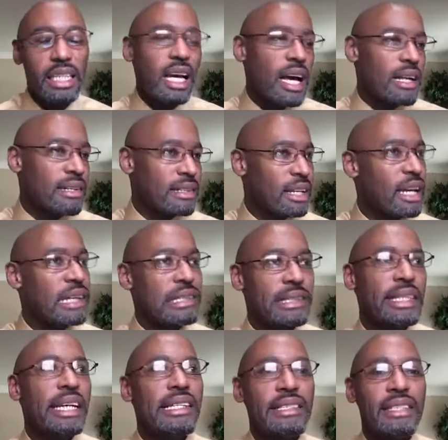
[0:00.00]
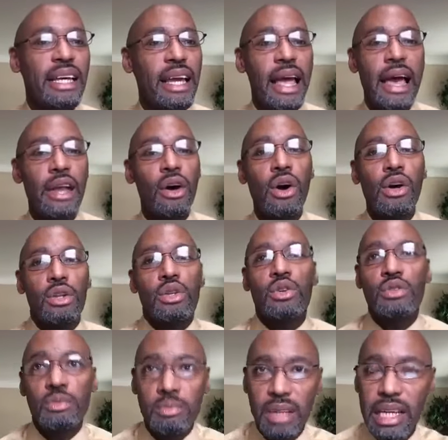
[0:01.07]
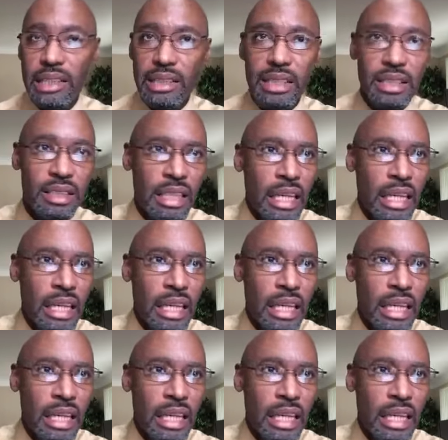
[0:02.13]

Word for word: Yes, yes, yes. They had all those blessings.